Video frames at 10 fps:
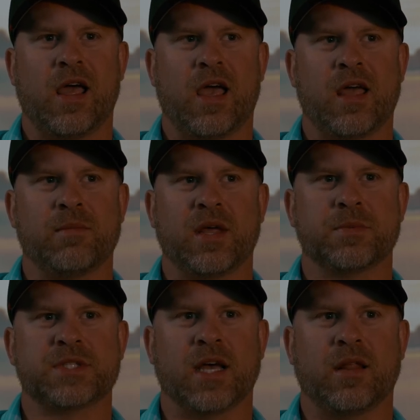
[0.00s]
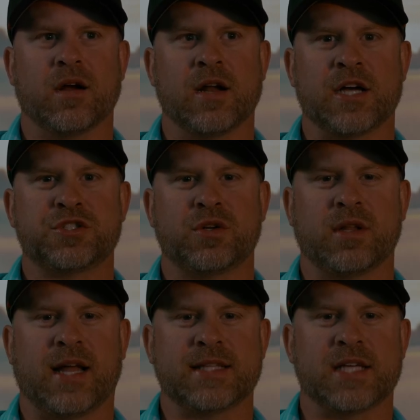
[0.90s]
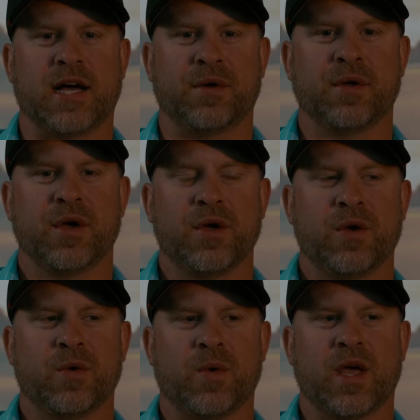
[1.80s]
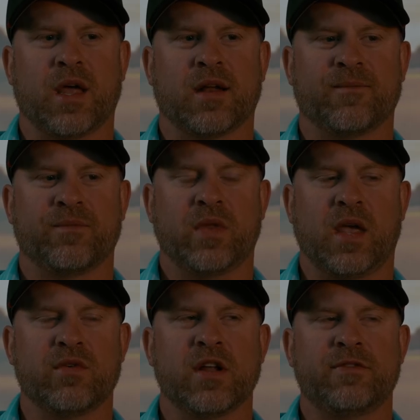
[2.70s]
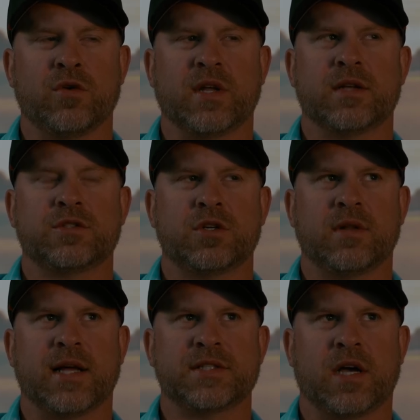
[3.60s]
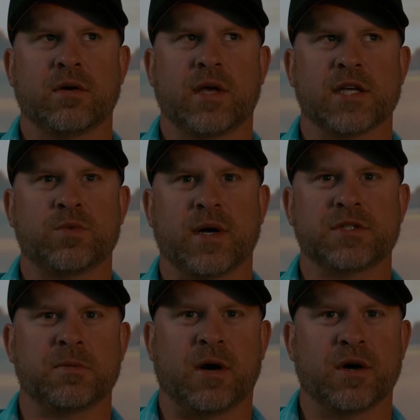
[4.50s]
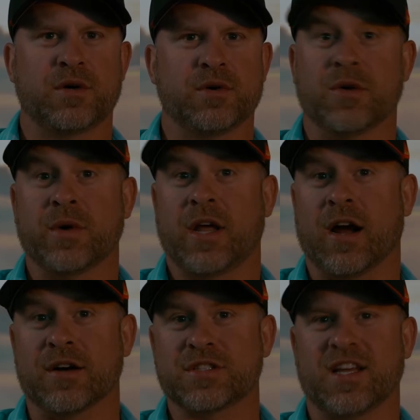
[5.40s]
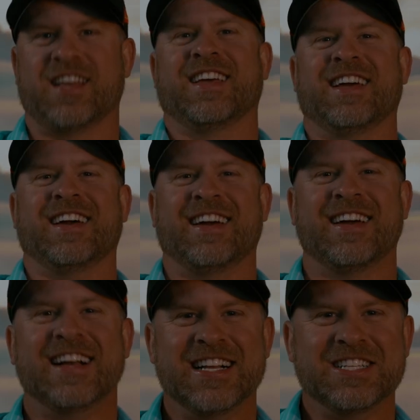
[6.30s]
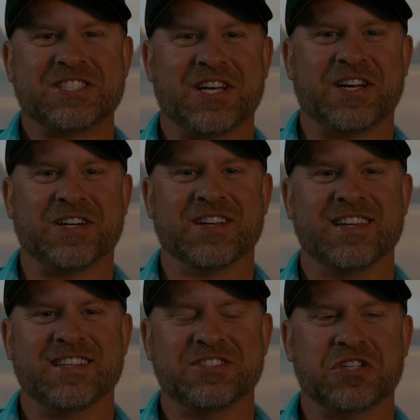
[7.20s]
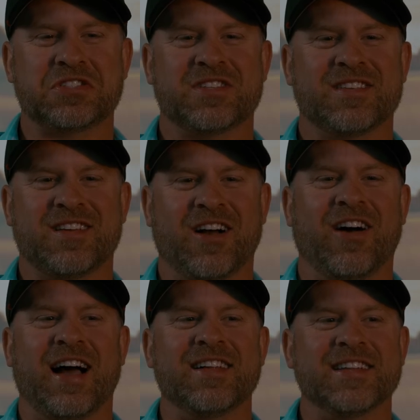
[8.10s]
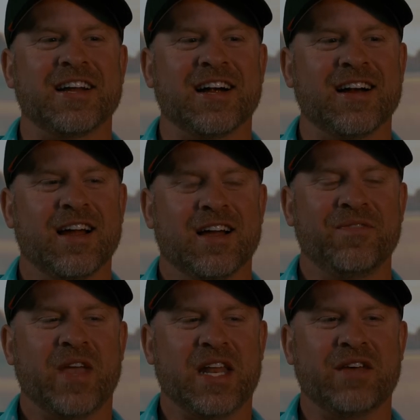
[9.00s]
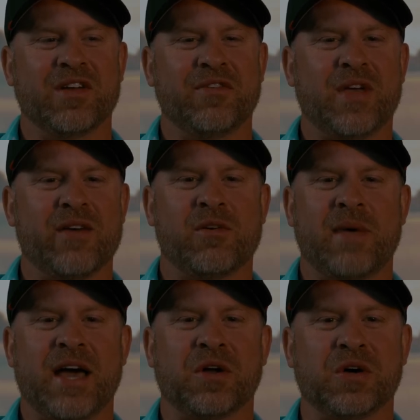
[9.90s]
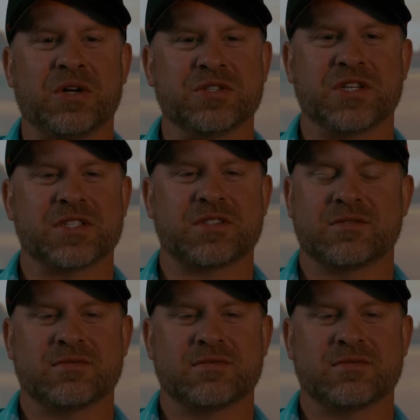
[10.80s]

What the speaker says: and be upset that you're not shooting lights out, when even if you did shoot lights out, guess what? Tomorrow, no one cares. So just go out there, and even if you have a bad hole, just